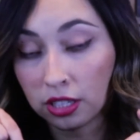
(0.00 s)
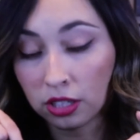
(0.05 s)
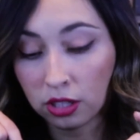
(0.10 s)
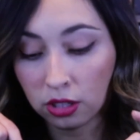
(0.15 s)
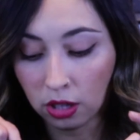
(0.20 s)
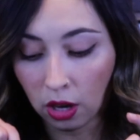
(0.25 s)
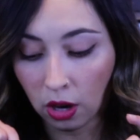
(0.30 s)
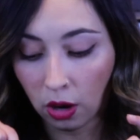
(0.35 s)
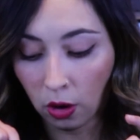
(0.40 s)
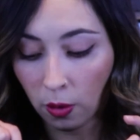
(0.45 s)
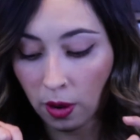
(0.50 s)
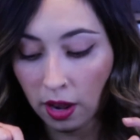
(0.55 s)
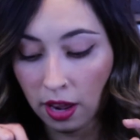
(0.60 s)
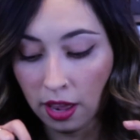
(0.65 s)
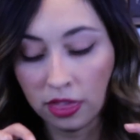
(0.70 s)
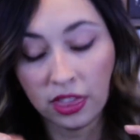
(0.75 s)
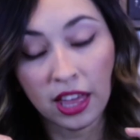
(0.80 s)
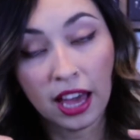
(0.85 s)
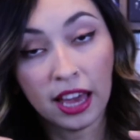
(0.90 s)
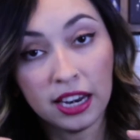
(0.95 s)
So
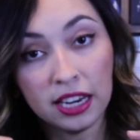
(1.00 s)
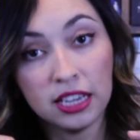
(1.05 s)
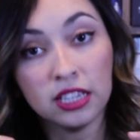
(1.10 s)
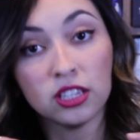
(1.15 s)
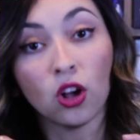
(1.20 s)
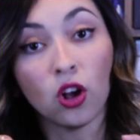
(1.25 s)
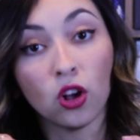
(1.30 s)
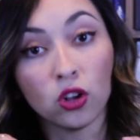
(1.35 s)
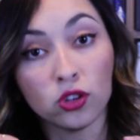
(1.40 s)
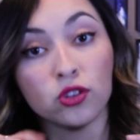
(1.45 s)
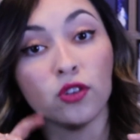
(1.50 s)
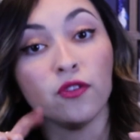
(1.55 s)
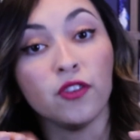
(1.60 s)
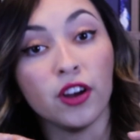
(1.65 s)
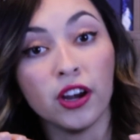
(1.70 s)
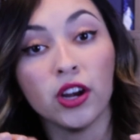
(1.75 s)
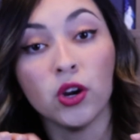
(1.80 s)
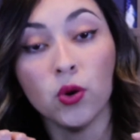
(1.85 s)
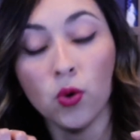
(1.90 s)
that is also very